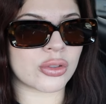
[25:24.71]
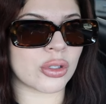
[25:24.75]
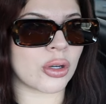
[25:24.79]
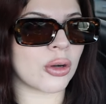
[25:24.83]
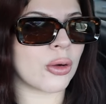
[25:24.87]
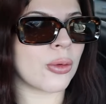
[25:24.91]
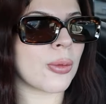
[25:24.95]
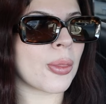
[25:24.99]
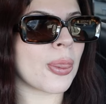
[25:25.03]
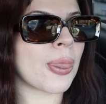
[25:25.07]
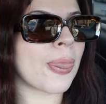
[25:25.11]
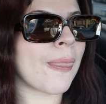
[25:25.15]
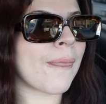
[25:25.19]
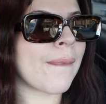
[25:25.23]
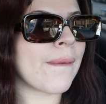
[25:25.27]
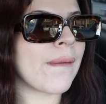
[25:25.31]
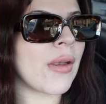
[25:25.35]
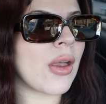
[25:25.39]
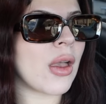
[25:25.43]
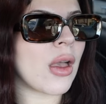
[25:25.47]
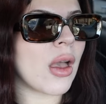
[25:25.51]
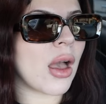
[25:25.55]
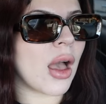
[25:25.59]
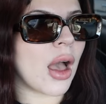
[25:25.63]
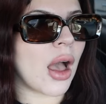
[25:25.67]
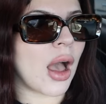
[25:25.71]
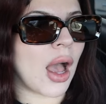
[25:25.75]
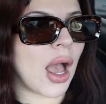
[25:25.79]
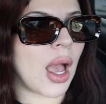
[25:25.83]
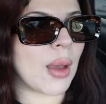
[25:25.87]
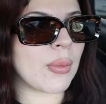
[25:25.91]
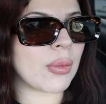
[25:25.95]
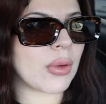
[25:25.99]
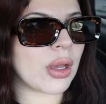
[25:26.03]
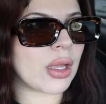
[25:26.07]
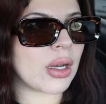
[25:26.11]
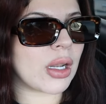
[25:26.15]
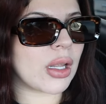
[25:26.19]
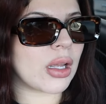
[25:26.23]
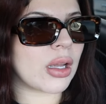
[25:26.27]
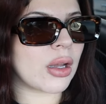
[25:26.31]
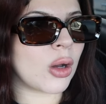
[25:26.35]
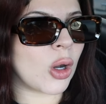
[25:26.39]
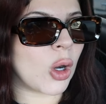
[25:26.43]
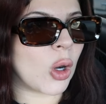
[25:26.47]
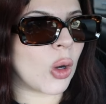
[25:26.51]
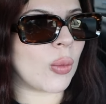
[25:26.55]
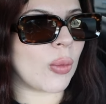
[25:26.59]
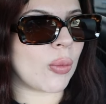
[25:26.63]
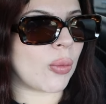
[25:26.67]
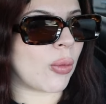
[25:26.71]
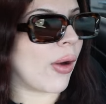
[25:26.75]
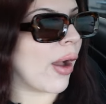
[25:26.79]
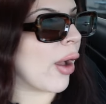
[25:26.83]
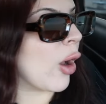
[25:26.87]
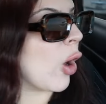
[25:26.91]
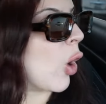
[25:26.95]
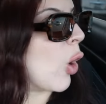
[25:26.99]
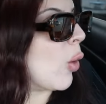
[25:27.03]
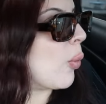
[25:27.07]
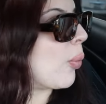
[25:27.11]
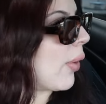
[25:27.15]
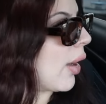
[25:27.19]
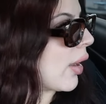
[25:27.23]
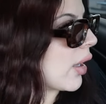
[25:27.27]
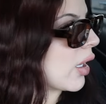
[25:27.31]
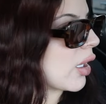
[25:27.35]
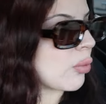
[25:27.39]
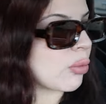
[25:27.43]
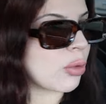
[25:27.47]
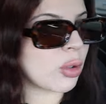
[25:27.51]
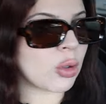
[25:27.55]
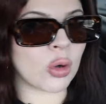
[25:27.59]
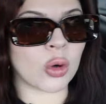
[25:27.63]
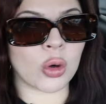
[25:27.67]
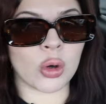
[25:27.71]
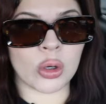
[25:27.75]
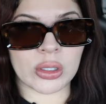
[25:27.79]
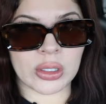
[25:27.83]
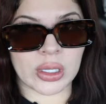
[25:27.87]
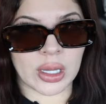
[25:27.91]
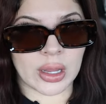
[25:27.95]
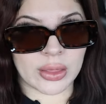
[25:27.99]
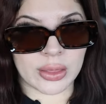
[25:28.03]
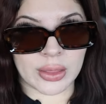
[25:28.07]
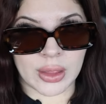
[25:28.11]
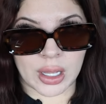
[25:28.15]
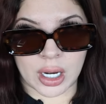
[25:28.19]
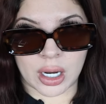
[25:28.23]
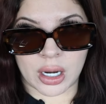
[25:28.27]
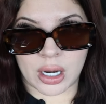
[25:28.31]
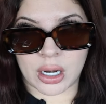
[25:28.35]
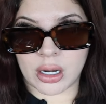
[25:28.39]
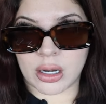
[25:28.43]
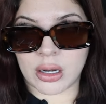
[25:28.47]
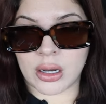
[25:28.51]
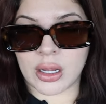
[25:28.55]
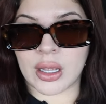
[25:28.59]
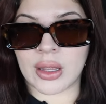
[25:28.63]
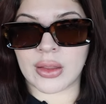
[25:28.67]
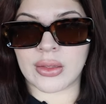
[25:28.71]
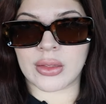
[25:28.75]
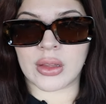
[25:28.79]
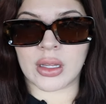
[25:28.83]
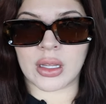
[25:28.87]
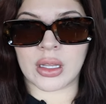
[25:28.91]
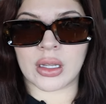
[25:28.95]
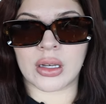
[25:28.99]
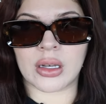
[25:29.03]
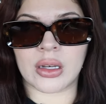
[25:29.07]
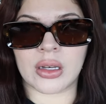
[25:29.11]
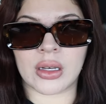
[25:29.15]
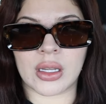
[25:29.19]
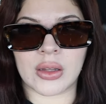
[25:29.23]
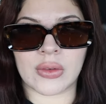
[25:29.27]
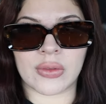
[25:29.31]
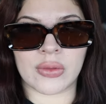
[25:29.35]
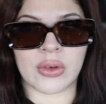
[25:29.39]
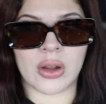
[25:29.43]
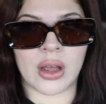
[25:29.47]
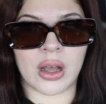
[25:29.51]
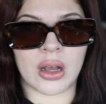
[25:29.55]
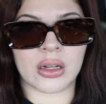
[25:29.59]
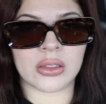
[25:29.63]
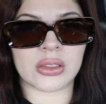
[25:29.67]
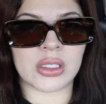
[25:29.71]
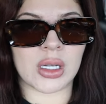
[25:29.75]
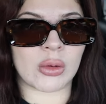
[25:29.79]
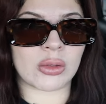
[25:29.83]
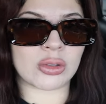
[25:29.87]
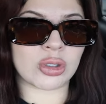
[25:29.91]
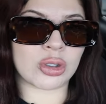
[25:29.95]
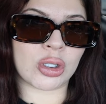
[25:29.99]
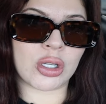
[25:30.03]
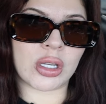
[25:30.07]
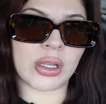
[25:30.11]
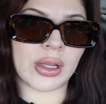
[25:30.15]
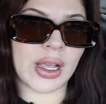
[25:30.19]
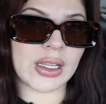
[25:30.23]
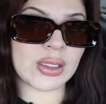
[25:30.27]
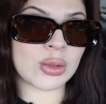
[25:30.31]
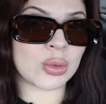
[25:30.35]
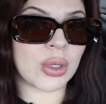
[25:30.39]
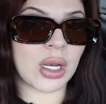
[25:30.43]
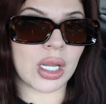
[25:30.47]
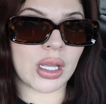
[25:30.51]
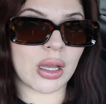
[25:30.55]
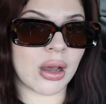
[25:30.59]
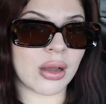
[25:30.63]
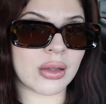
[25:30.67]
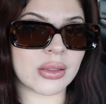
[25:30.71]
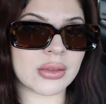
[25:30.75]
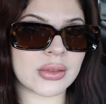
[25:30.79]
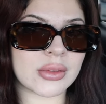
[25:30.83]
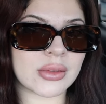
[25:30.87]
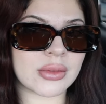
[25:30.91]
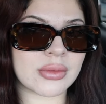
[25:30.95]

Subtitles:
So I'm gonna hope, well, I hope I can record in there, and then if not, I'll show you guys what I got.